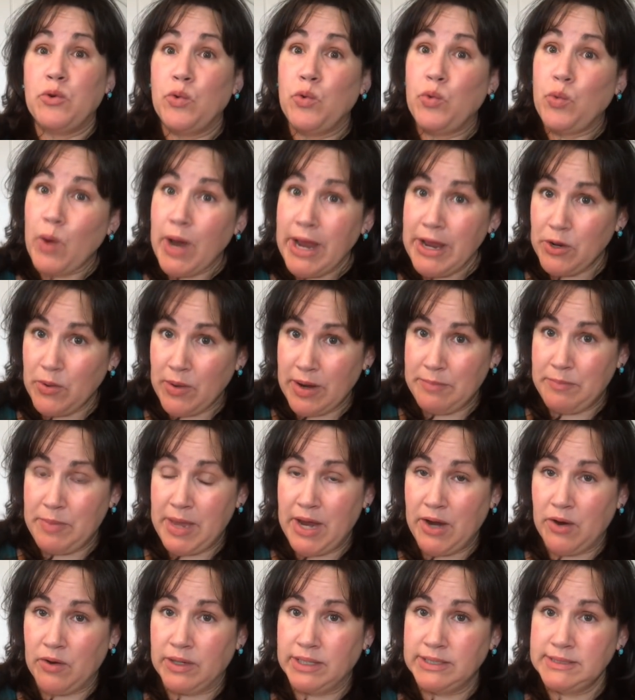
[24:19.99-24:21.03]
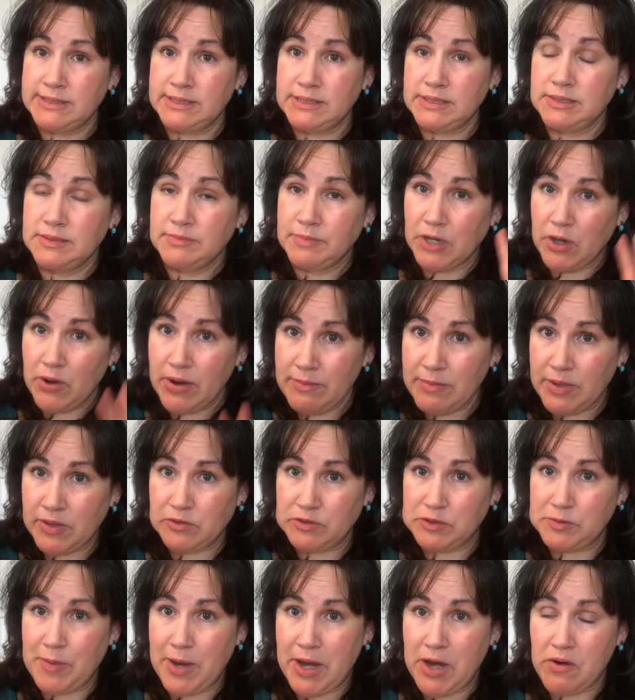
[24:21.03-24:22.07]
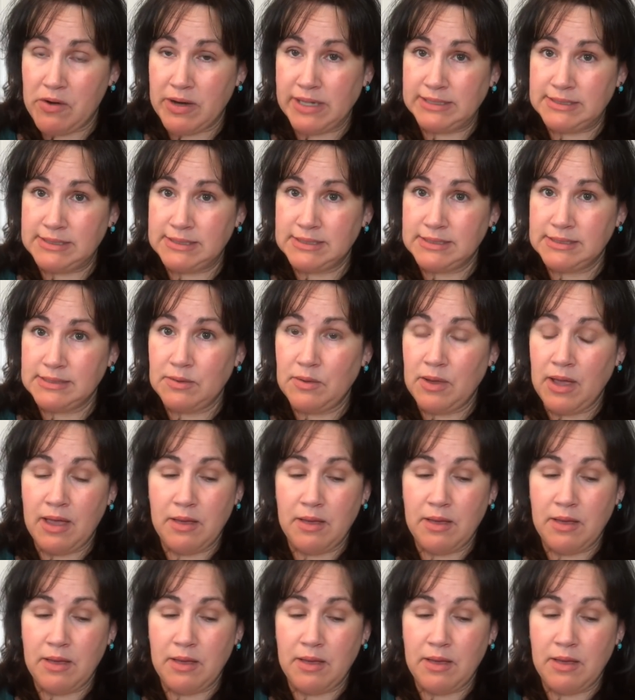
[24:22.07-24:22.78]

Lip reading: great-grandparents, my grandmother's parents,